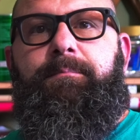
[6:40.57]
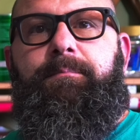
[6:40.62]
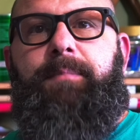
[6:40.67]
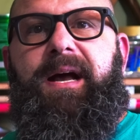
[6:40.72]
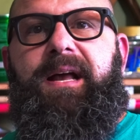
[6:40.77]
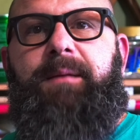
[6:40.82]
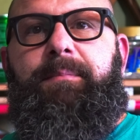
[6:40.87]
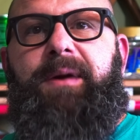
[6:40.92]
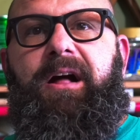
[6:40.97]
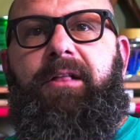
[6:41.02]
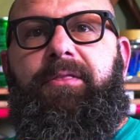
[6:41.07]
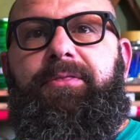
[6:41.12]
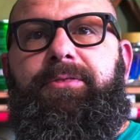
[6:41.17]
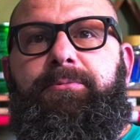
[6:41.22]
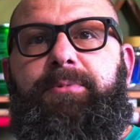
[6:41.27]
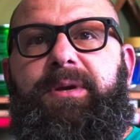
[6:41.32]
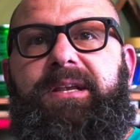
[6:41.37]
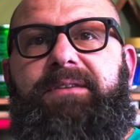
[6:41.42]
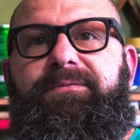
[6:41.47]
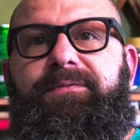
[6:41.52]
by
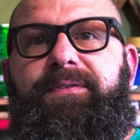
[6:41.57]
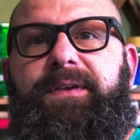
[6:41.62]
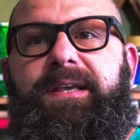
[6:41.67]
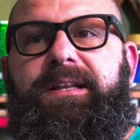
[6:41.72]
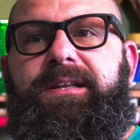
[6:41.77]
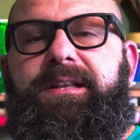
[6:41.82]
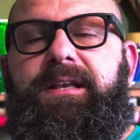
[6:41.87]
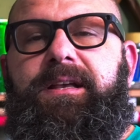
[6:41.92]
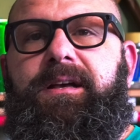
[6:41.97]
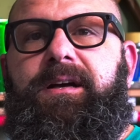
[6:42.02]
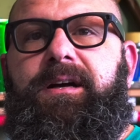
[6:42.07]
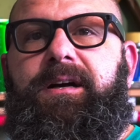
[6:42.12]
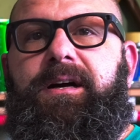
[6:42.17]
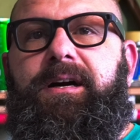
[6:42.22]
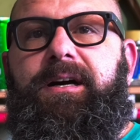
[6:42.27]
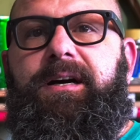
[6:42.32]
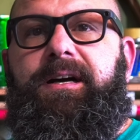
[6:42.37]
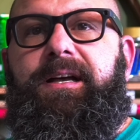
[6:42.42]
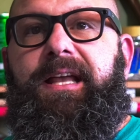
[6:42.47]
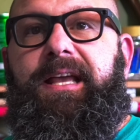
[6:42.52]
about 3 feet.
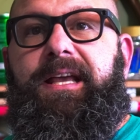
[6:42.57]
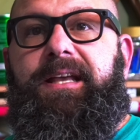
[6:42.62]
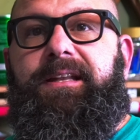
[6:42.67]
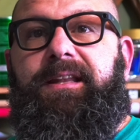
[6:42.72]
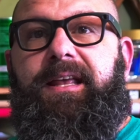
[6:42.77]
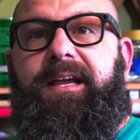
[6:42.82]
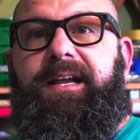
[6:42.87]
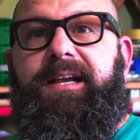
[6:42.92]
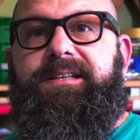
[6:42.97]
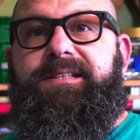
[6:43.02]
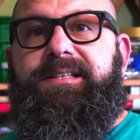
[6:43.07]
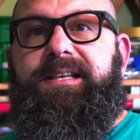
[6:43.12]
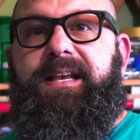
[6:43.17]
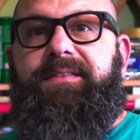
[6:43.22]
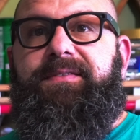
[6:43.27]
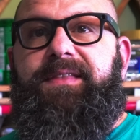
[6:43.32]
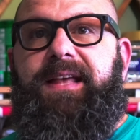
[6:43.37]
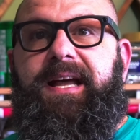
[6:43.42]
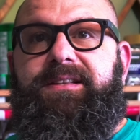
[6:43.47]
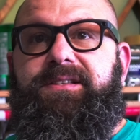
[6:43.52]
And like I
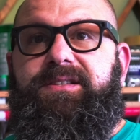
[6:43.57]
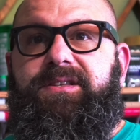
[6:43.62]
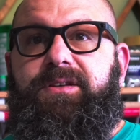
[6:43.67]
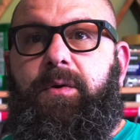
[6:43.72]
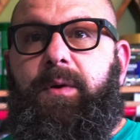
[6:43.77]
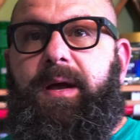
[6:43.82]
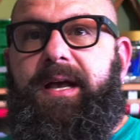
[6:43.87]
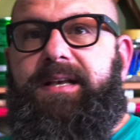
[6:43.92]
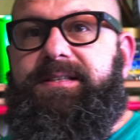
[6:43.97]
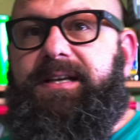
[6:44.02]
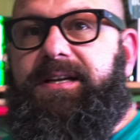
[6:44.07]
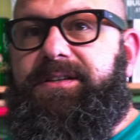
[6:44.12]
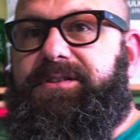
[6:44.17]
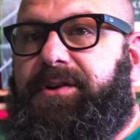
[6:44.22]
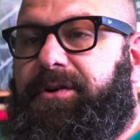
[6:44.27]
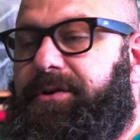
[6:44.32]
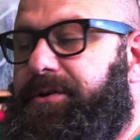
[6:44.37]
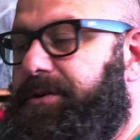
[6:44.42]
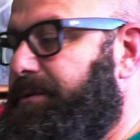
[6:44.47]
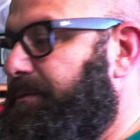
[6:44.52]
said, that so as I
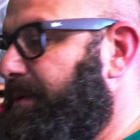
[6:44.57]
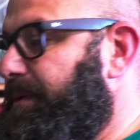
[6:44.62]
turn